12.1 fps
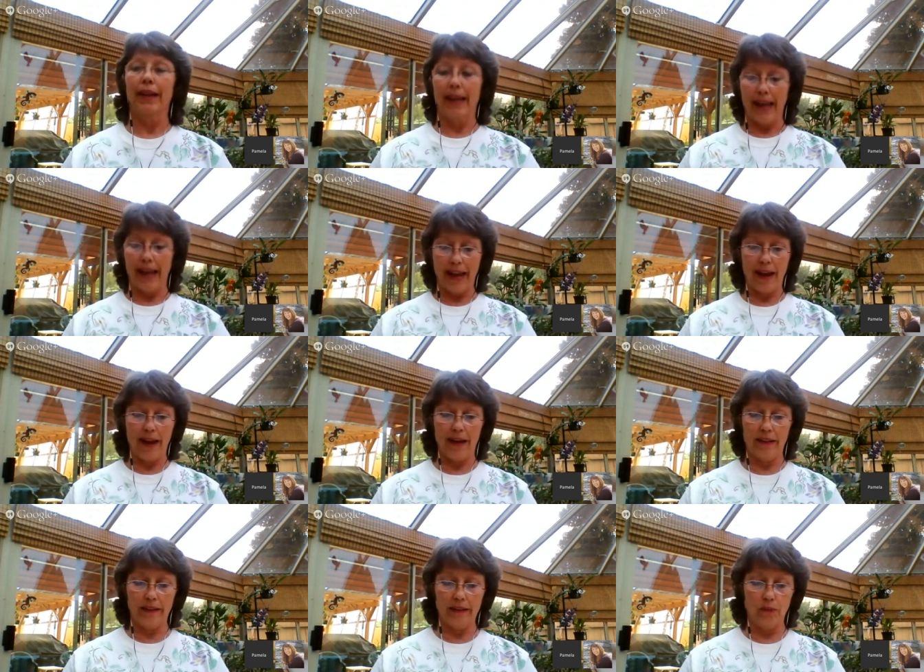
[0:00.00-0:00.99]

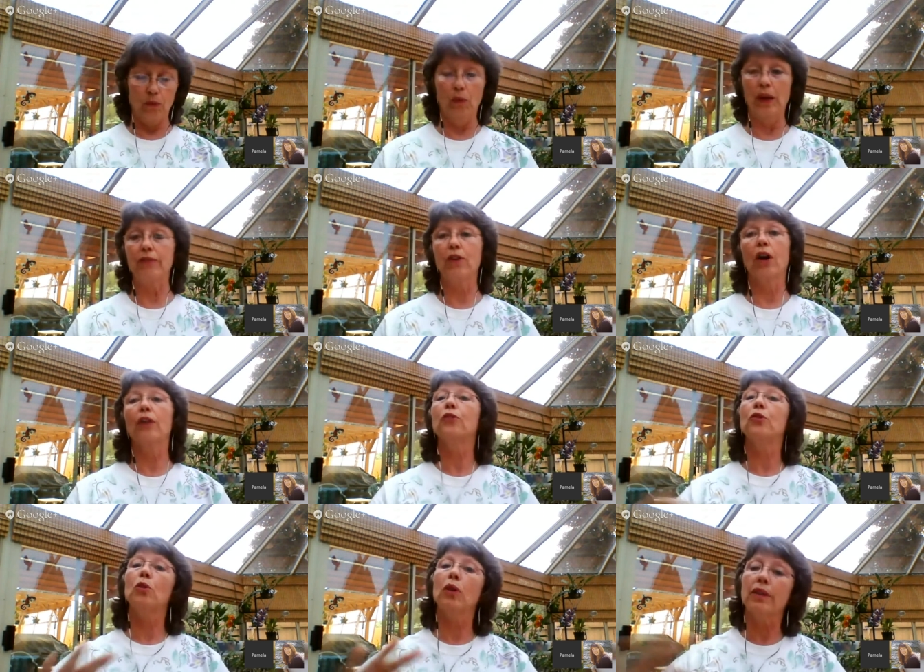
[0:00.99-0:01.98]
And we've gone
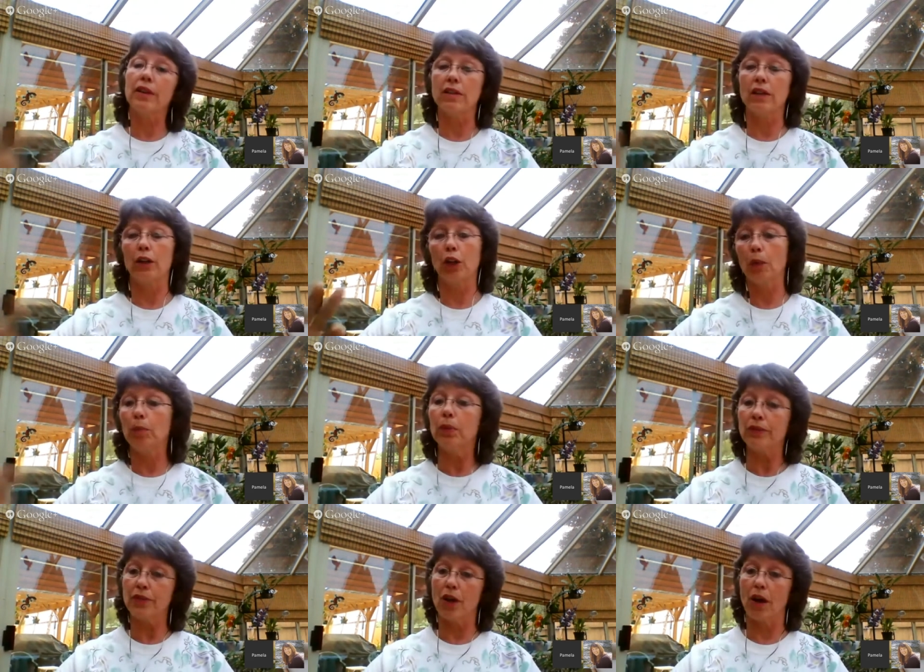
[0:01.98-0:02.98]
through this a couple of
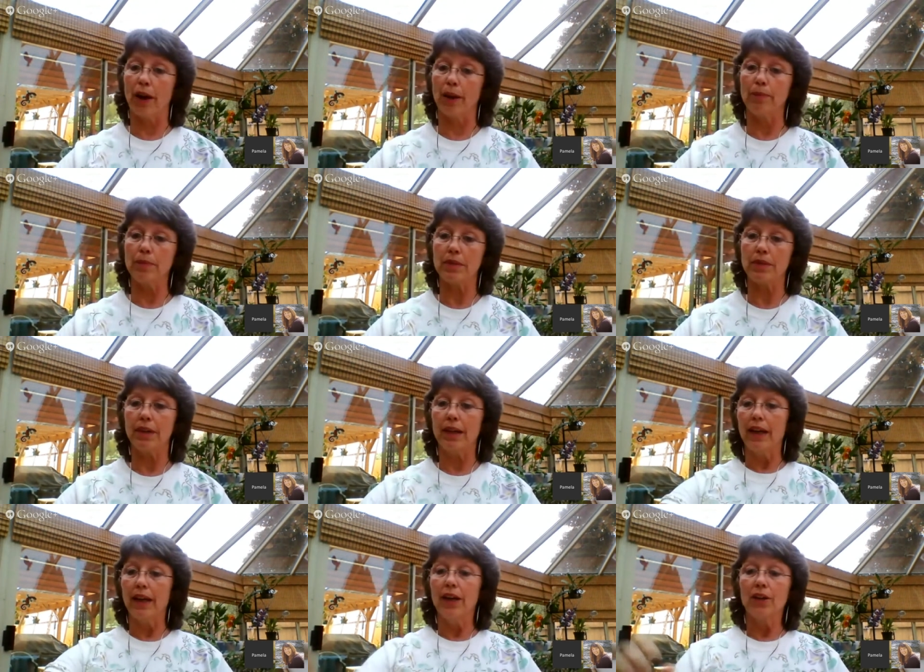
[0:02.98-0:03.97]
times
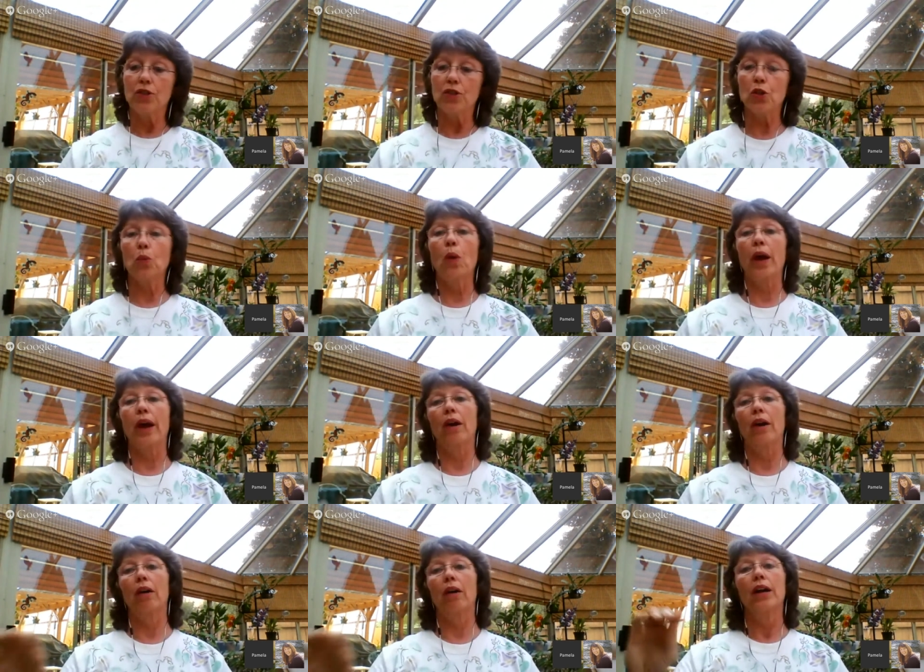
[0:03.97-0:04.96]
to
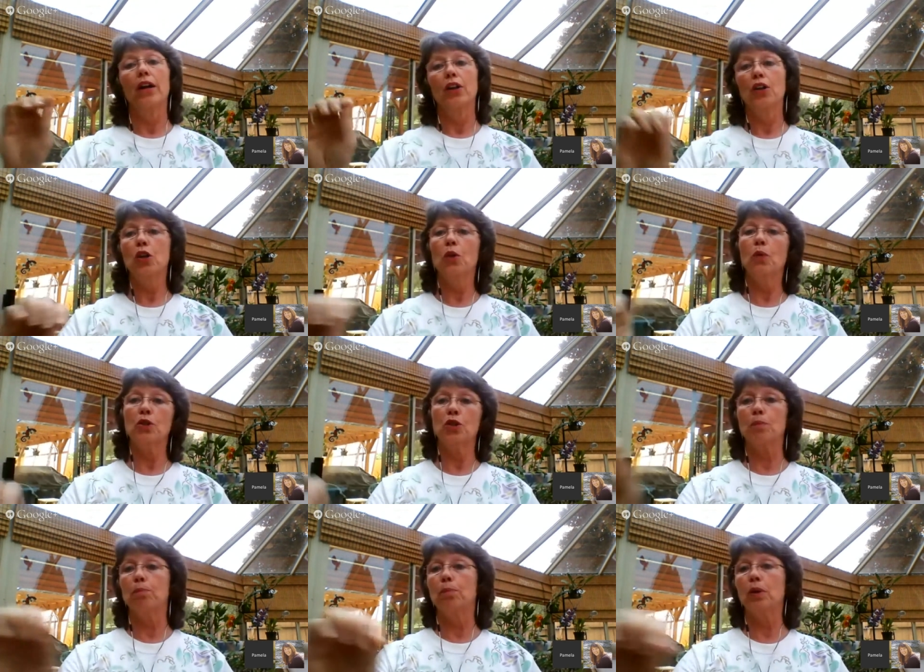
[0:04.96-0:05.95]
where you would
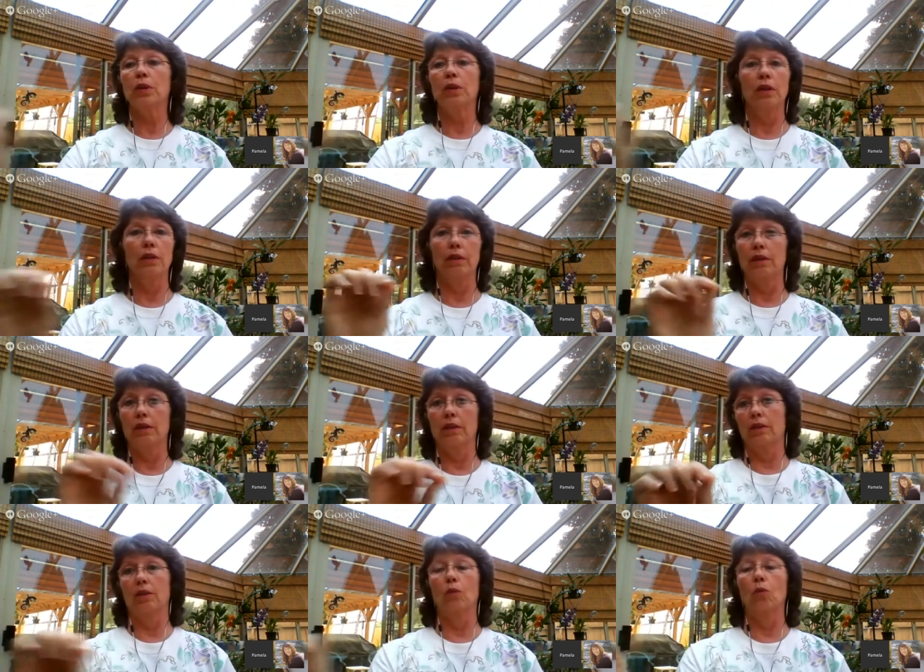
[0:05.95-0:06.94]
just put
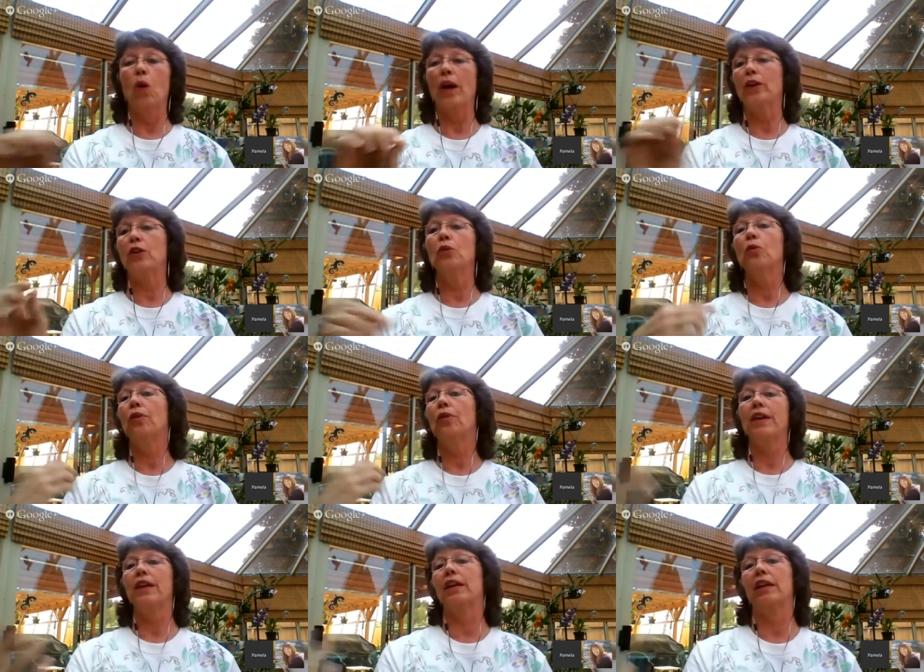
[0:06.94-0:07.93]
what you
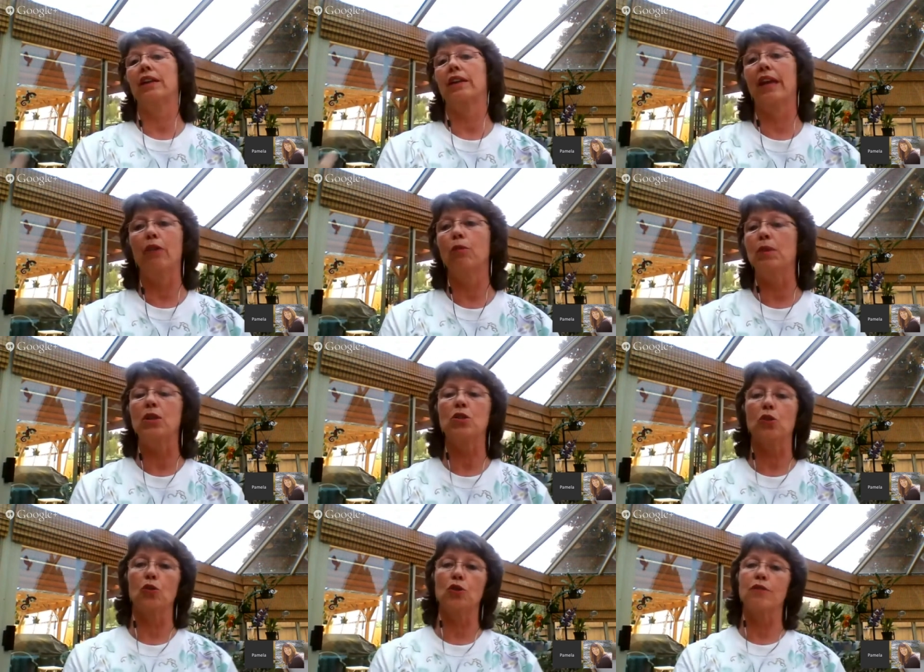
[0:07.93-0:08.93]
think they would be
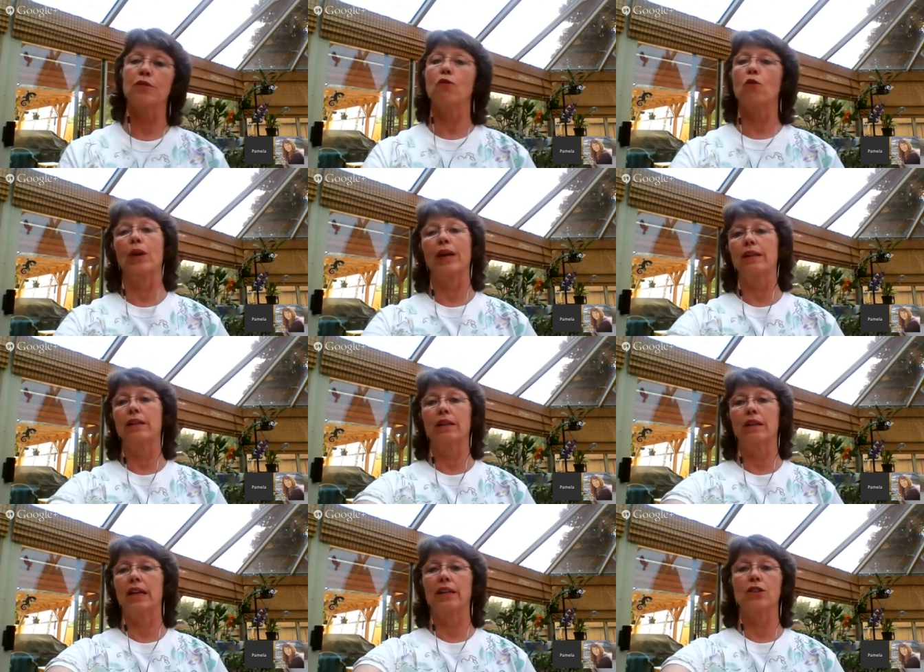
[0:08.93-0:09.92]
searching for in the
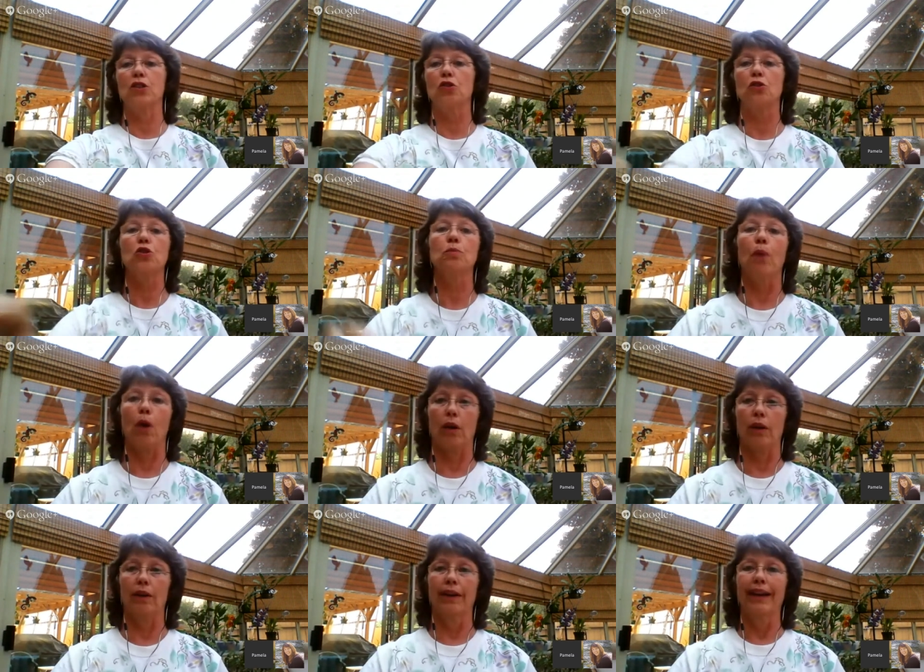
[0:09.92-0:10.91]
in the search bar
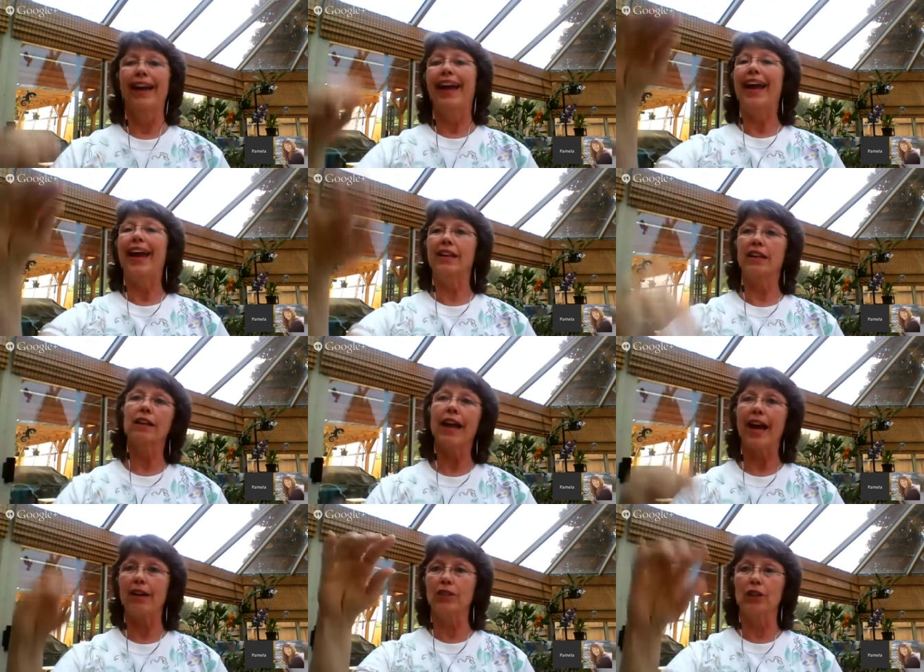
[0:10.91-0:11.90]
and it'll
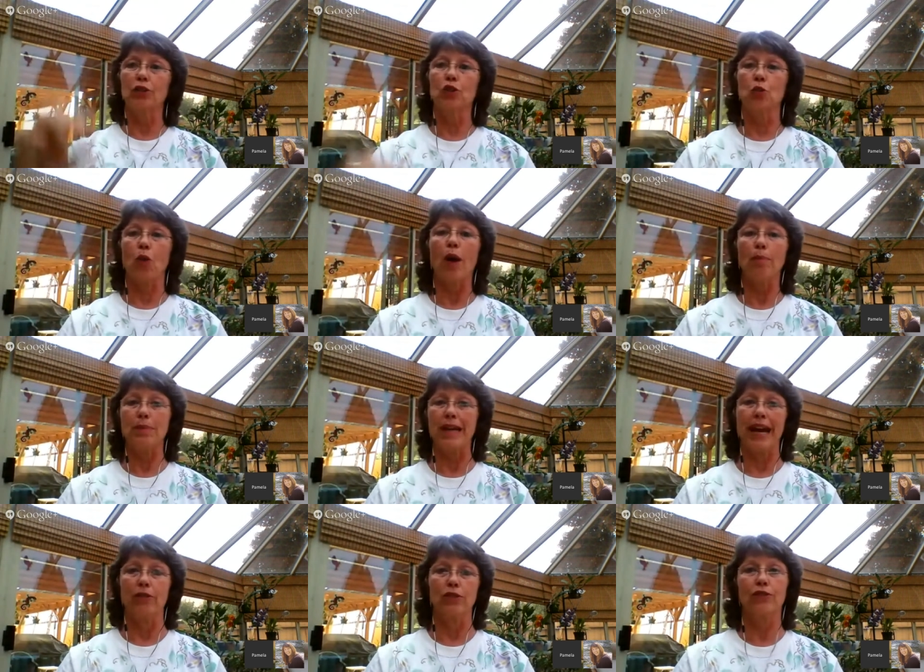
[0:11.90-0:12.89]
have little drop
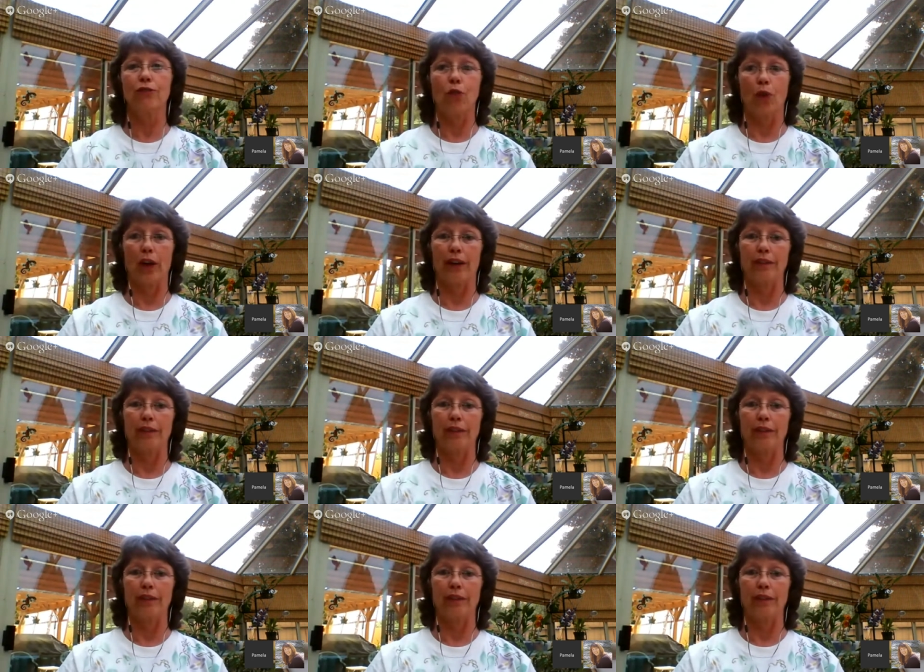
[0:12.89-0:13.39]
downs for you